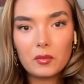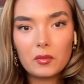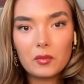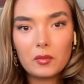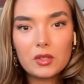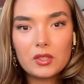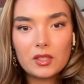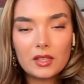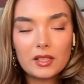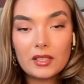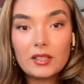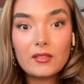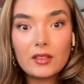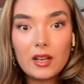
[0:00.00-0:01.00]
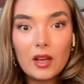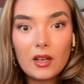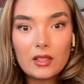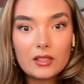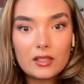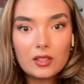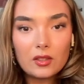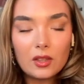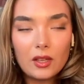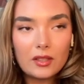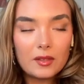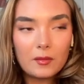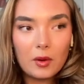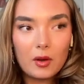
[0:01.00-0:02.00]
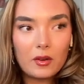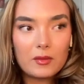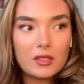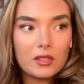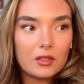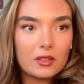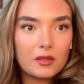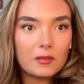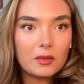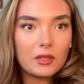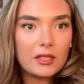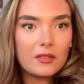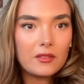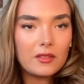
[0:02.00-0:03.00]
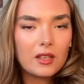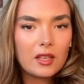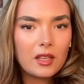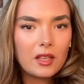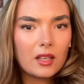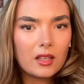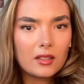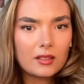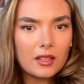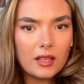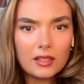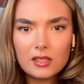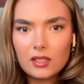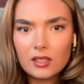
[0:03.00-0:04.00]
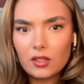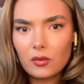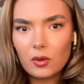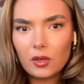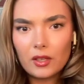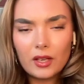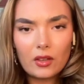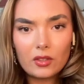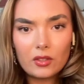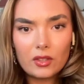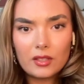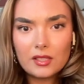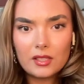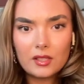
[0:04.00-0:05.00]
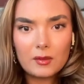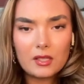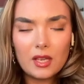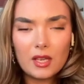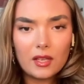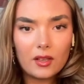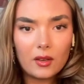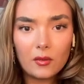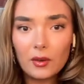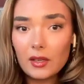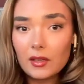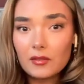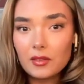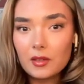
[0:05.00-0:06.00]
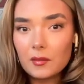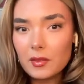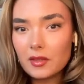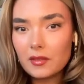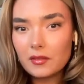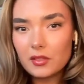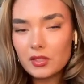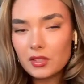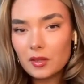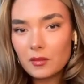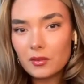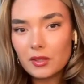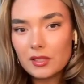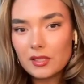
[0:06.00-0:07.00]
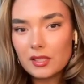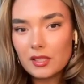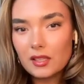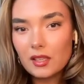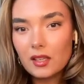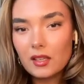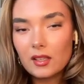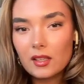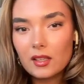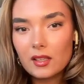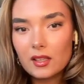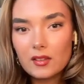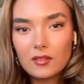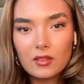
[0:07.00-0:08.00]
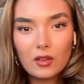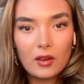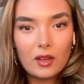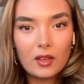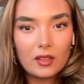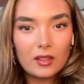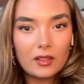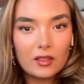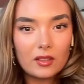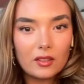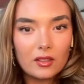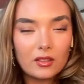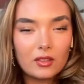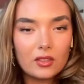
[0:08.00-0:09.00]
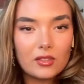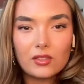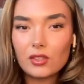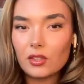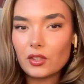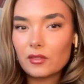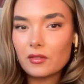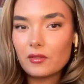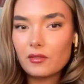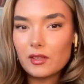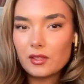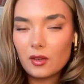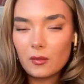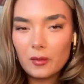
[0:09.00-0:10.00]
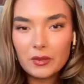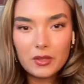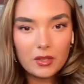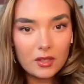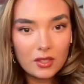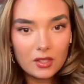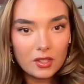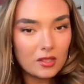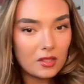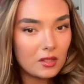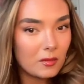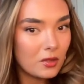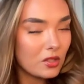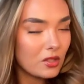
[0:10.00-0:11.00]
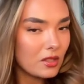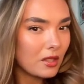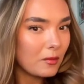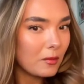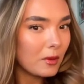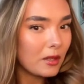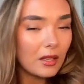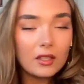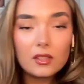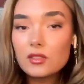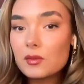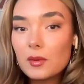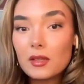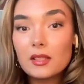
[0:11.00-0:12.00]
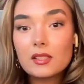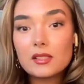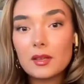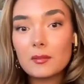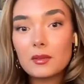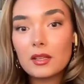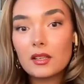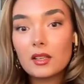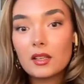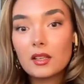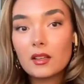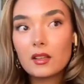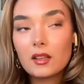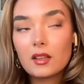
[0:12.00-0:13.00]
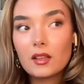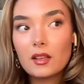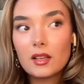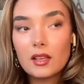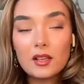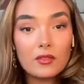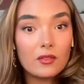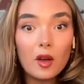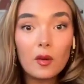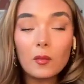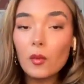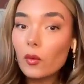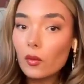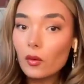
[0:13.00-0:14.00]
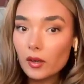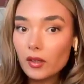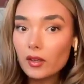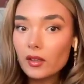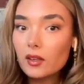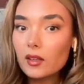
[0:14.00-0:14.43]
Which, and even now, I think part of me still doesn't believe that it's going to work out or that's going to be taken away from me for some reason, even though I deserve this opportunity just as much as anybody else has been accepted, if not more.